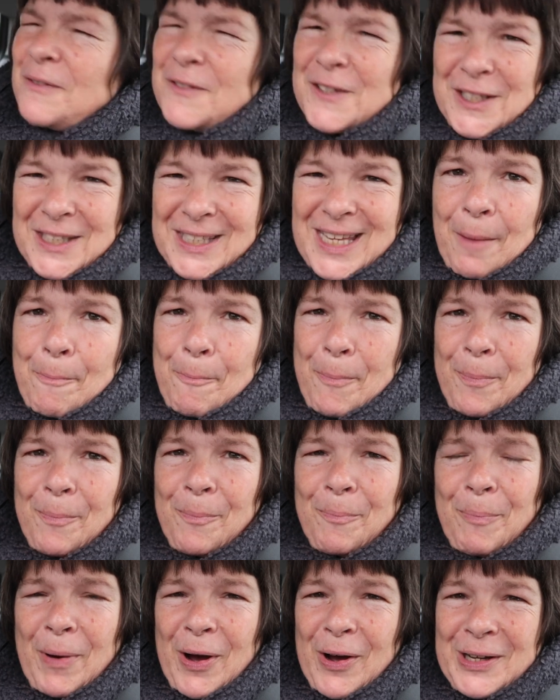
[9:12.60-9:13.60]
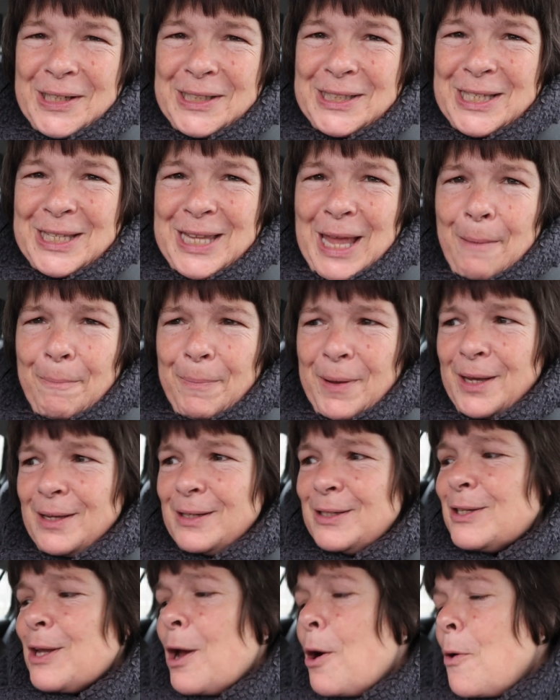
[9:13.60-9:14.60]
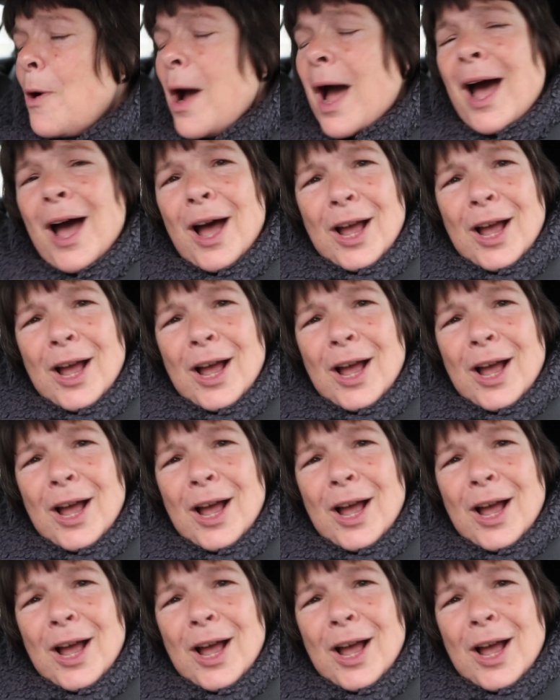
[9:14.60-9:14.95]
So we've just said bye to Debbie and Saul.